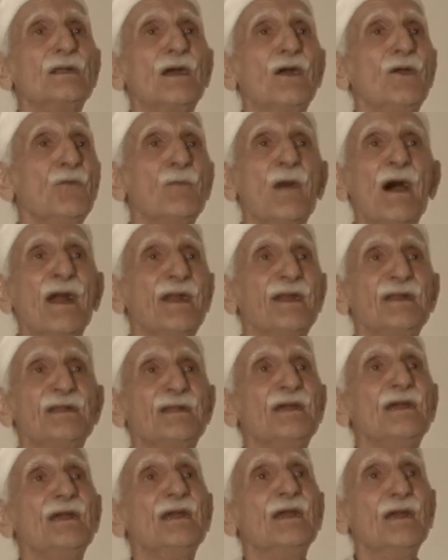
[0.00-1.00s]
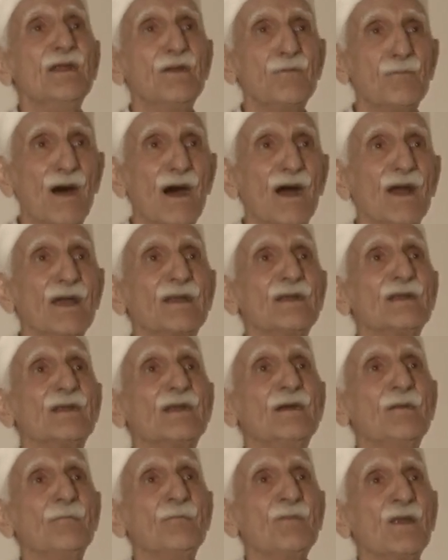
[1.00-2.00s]
humanity in mind.
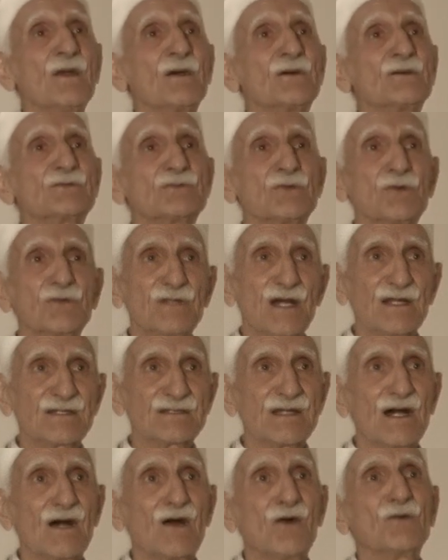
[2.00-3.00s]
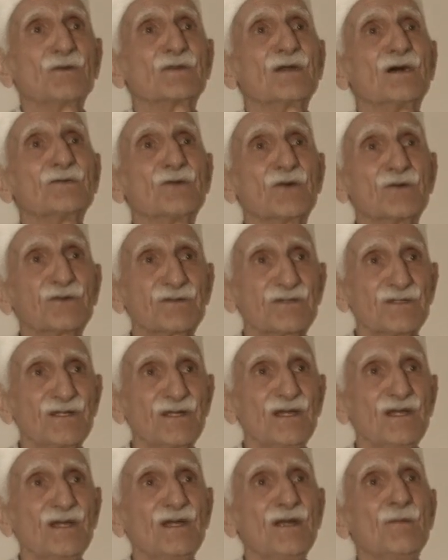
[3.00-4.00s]
So that's how
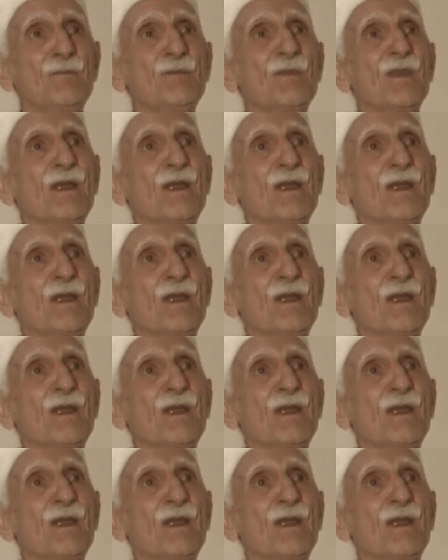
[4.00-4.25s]
tandurusti